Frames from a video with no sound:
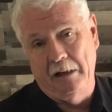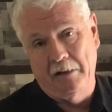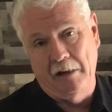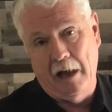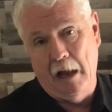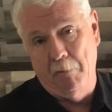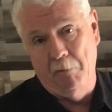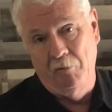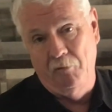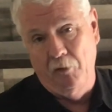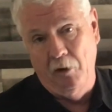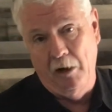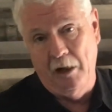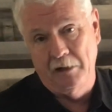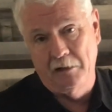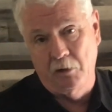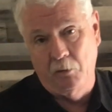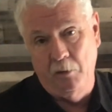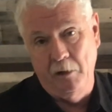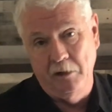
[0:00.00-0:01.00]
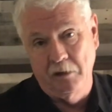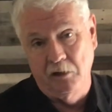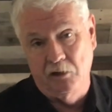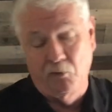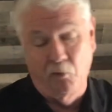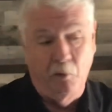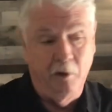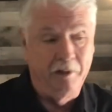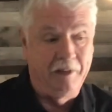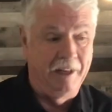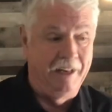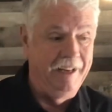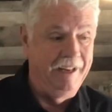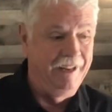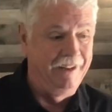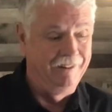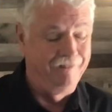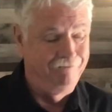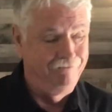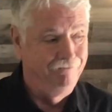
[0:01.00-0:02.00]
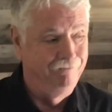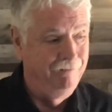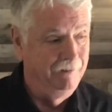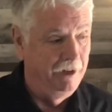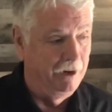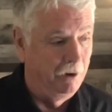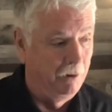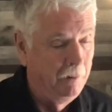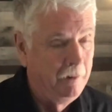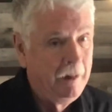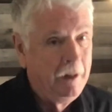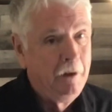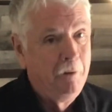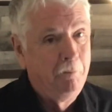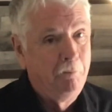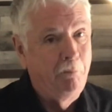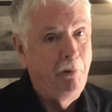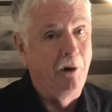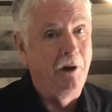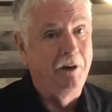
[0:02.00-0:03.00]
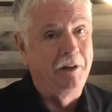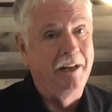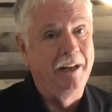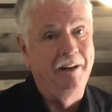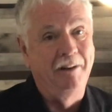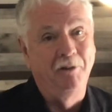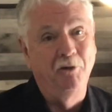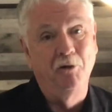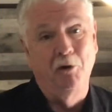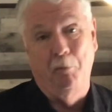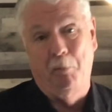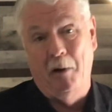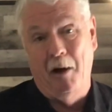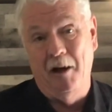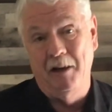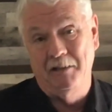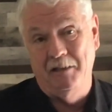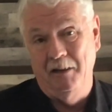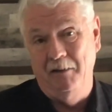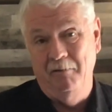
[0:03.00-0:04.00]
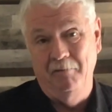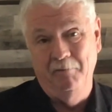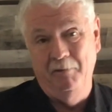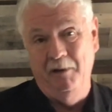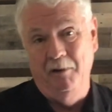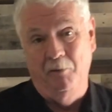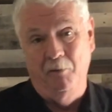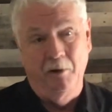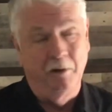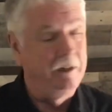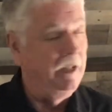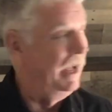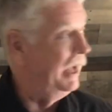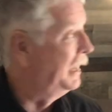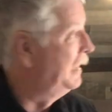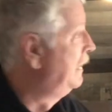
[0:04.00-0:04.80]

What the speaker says: to happen for lots of reasons. For one thing, it'll, put a dent in your deposit. We don't want that.